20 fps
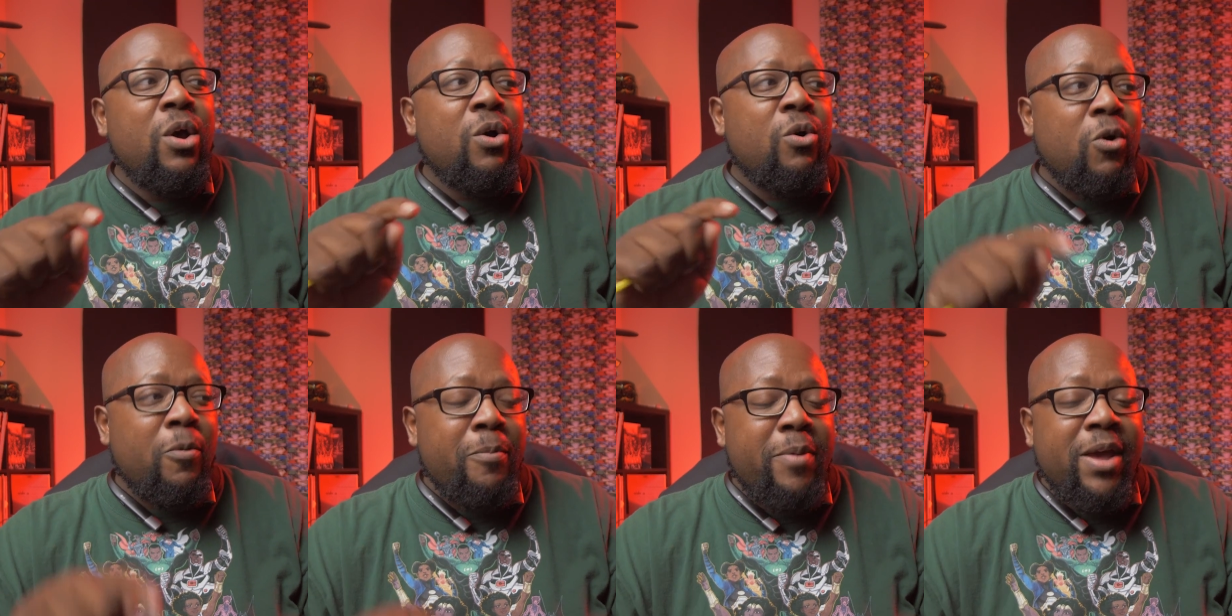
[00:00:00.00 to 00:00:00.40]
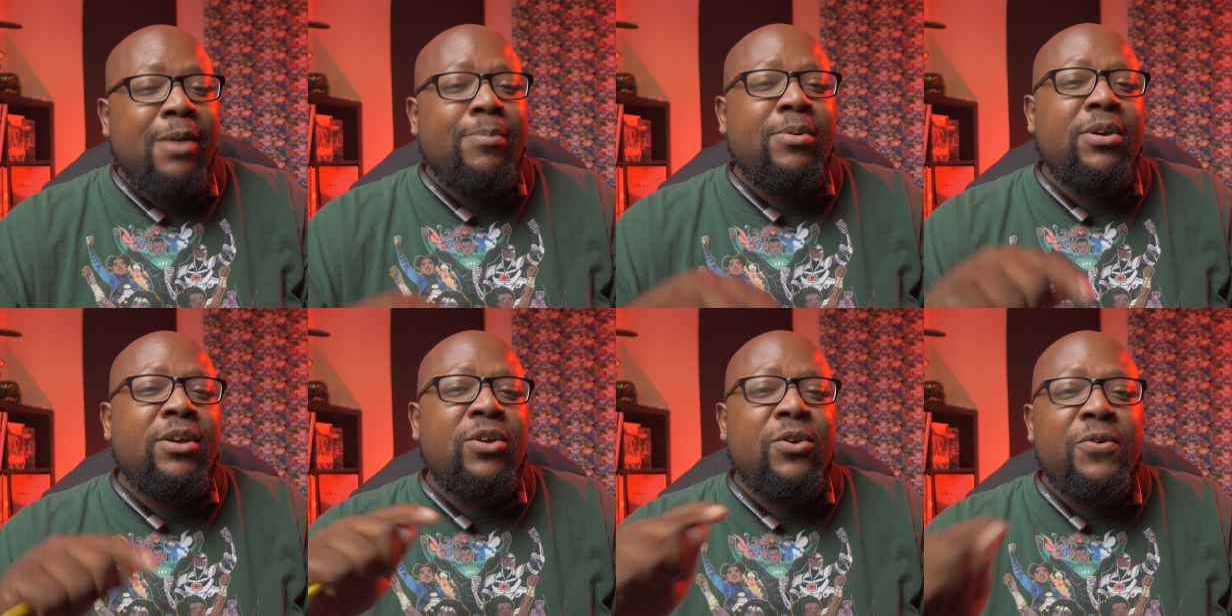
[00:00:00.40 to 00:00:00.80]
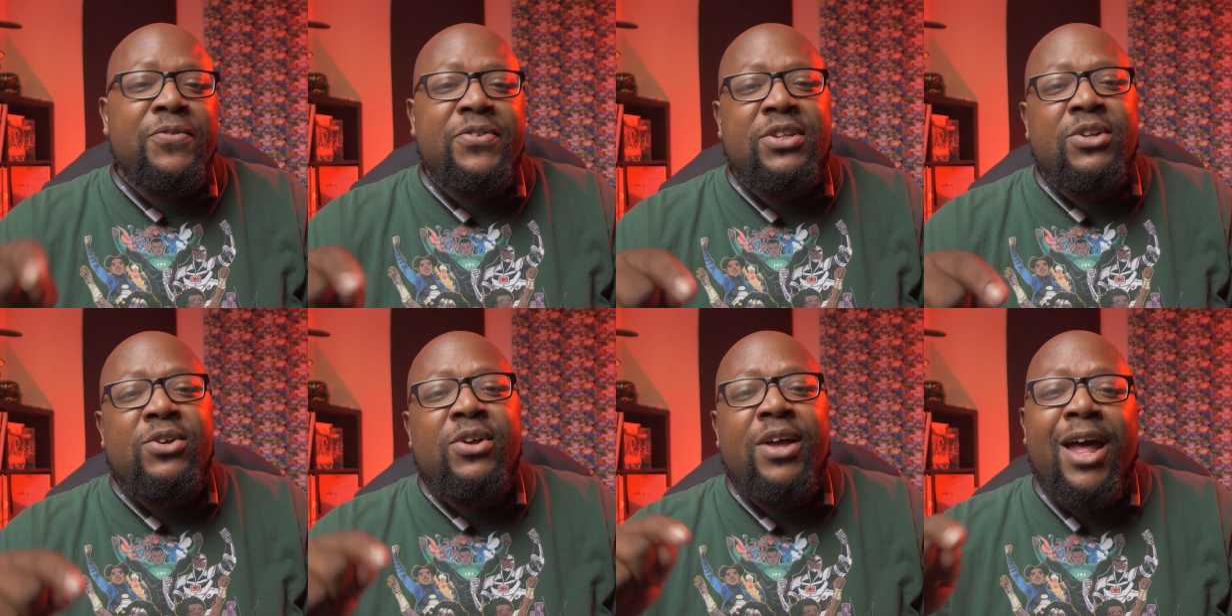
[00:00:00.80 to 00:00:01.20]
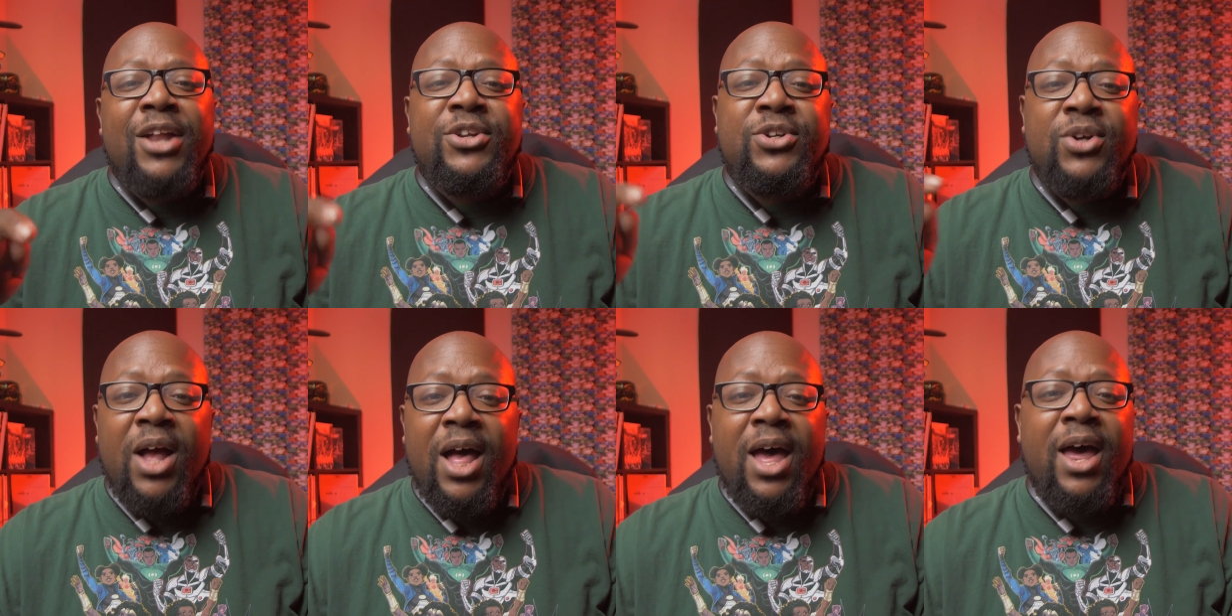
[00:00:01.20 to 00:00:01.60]
or maybe you still
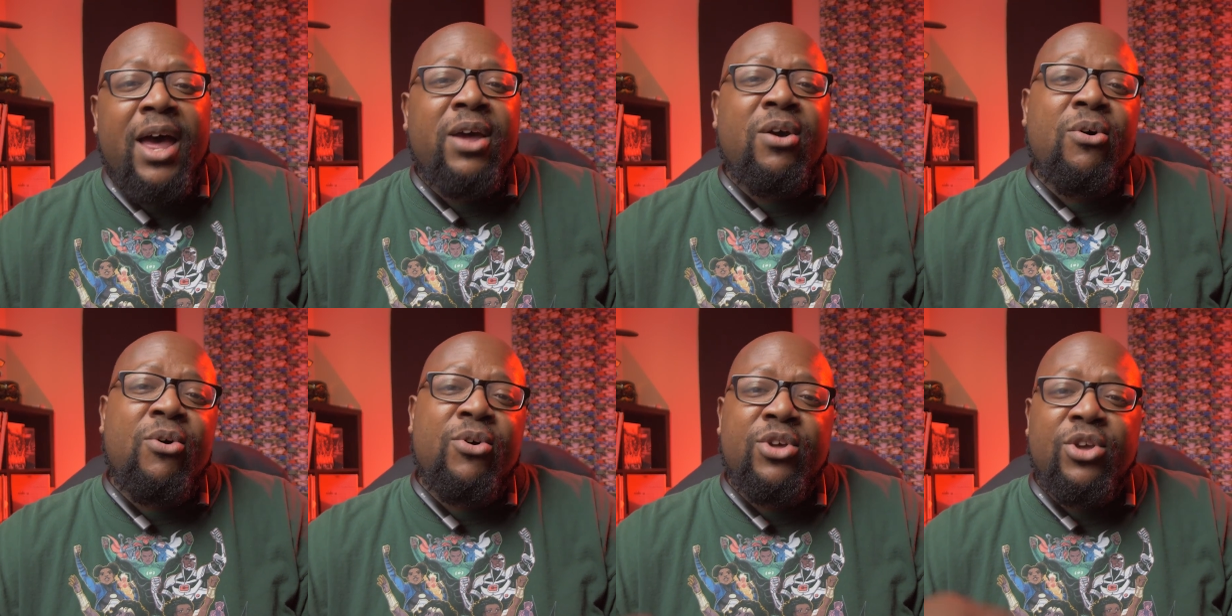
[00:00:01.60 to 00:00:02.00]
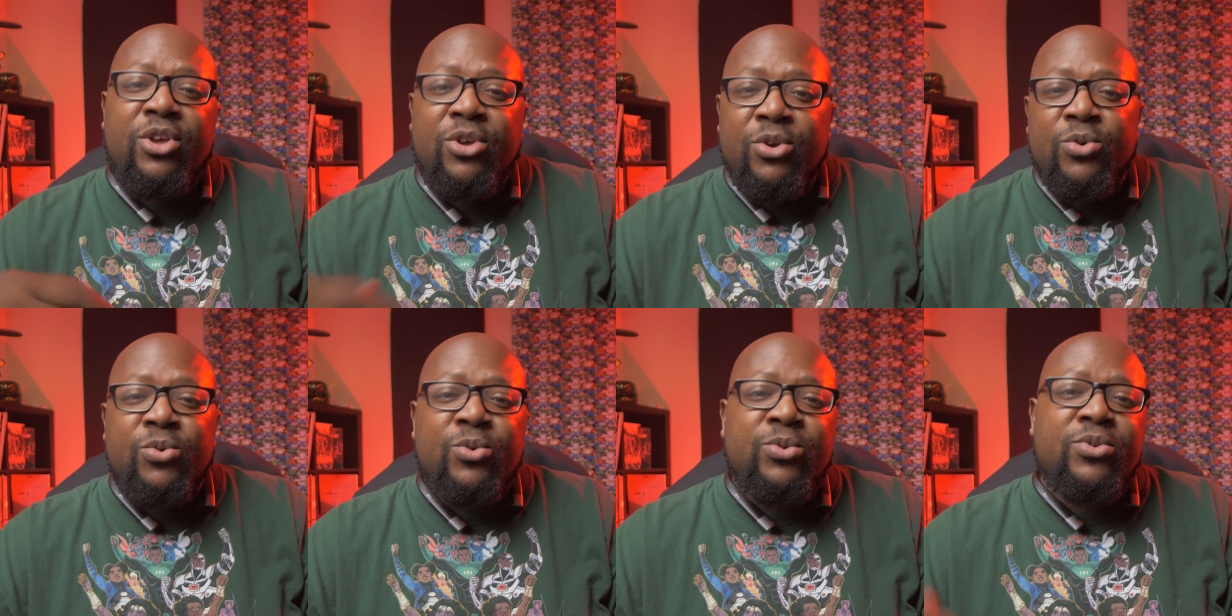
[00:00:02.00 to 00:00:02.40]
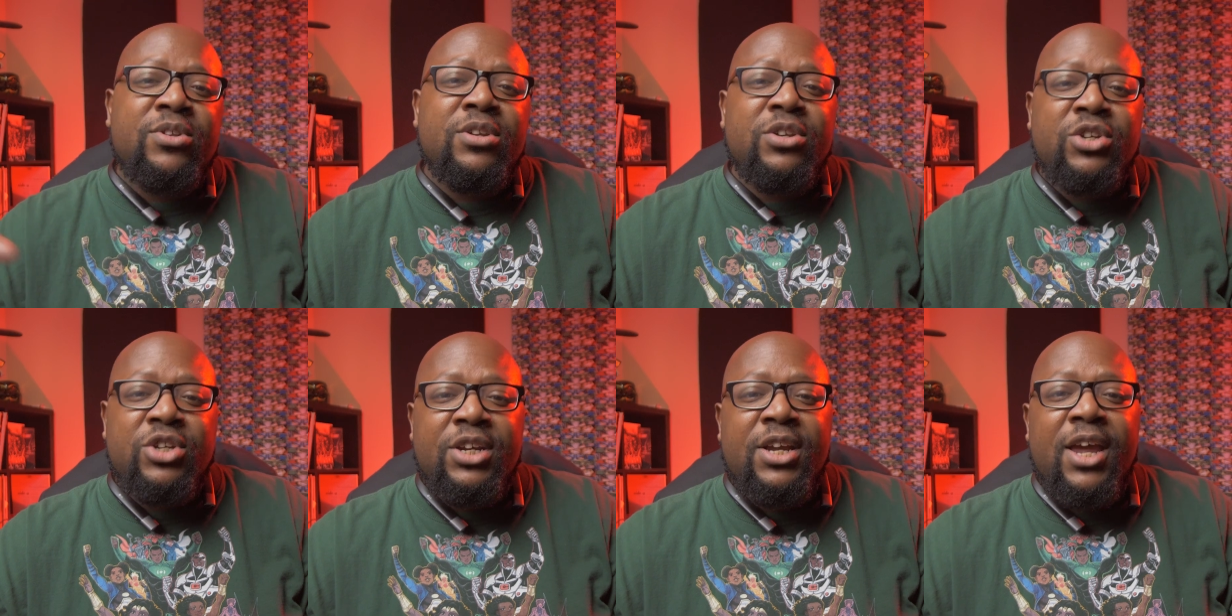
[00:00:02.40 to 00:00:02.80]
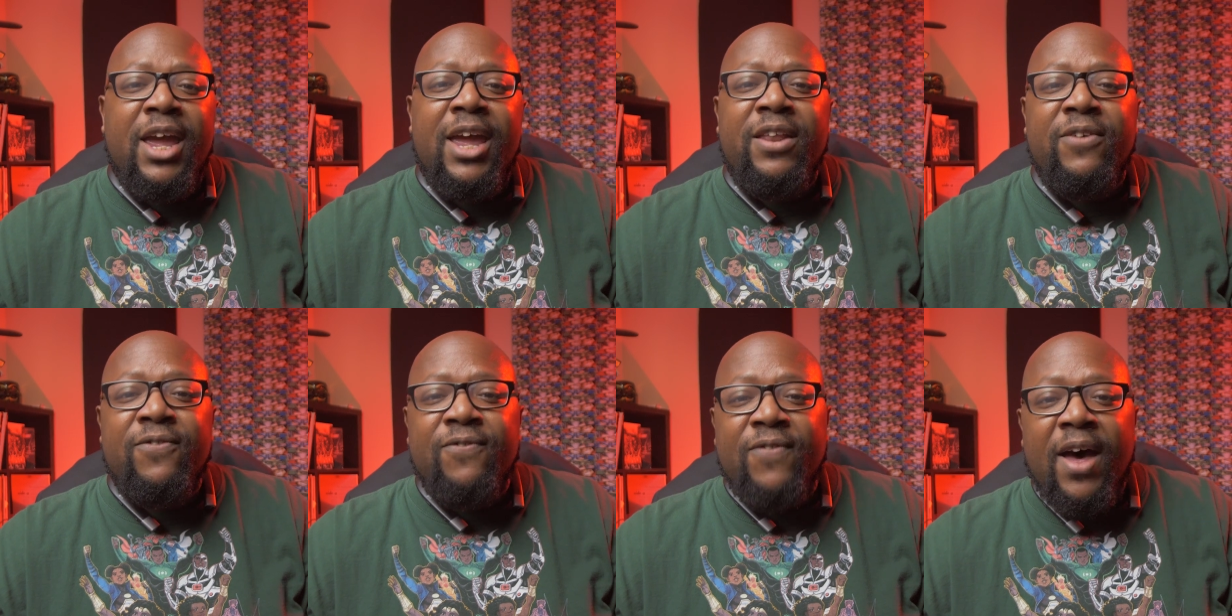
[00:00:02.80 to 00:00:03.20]
got your eye on a used
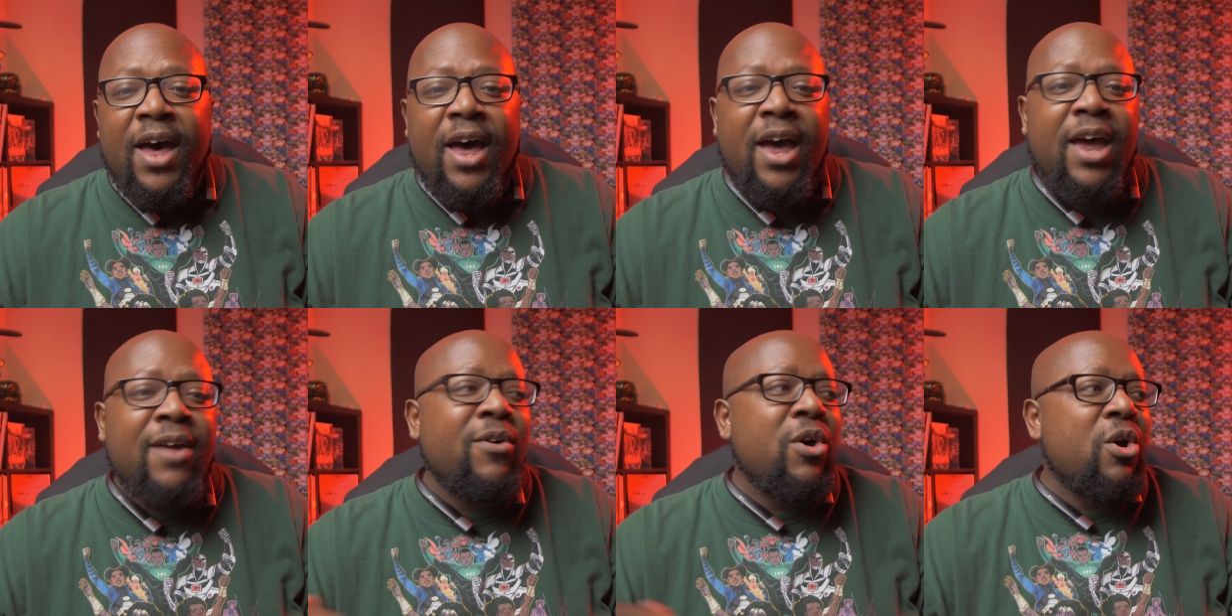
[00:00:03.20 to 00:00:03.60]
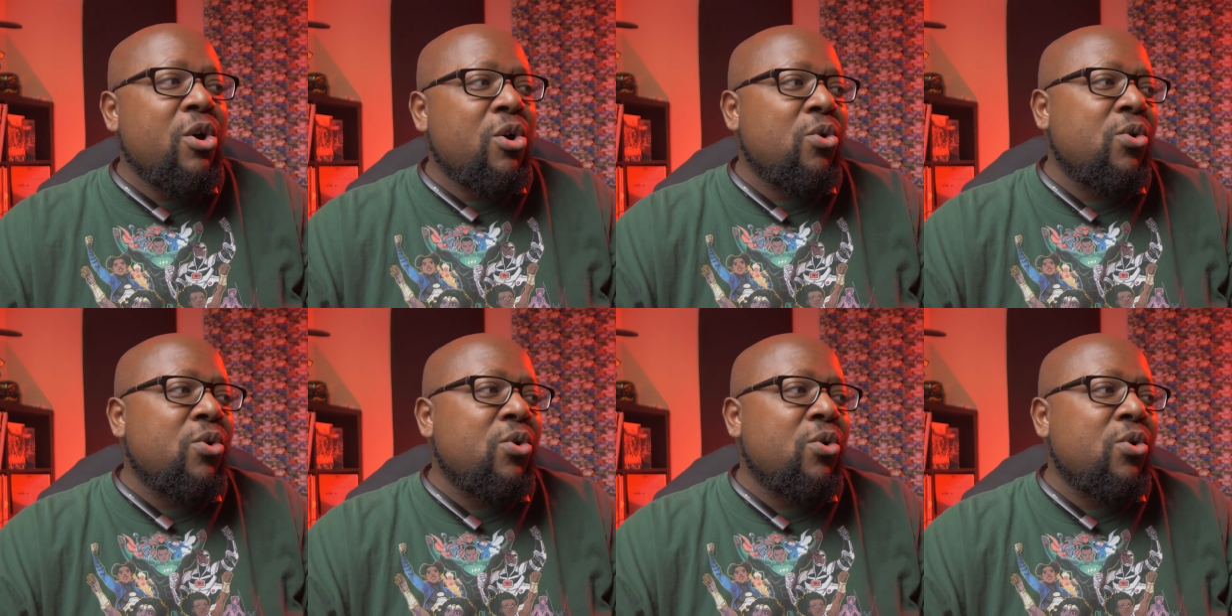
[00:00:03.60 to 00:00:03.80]
G85